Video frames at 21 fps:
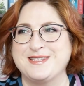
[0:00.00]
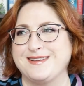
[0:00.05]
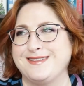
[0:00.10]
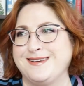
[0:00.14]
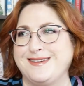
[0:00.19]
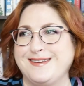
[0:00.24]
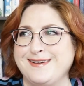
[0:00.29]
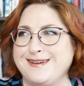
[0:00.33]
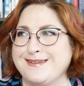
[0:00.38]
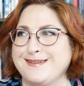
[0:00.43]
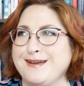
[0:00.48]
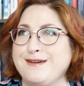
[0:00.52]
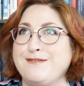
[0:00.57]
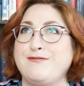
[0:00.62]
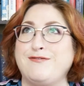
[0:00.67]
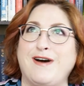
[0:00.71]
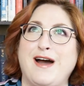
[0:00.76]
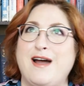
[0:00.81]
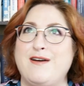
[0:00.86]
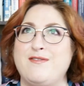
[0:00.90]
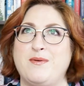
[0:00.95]
I think you get like
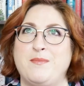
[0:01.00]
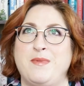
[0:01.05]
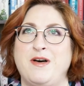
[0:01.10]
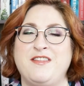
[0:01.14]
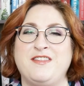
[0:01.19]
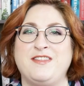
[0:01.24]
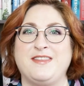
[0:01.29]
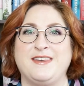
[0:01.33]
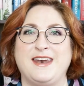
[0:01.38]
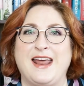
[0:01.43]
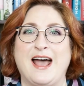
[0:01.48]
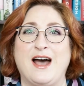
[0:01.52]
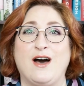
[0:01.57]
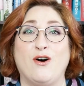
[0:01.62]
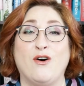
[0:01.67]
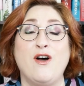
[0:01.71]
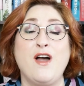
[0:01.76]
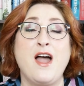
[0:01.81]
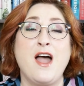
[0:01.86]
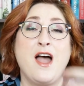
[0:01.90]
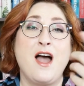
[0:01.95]
five a month now,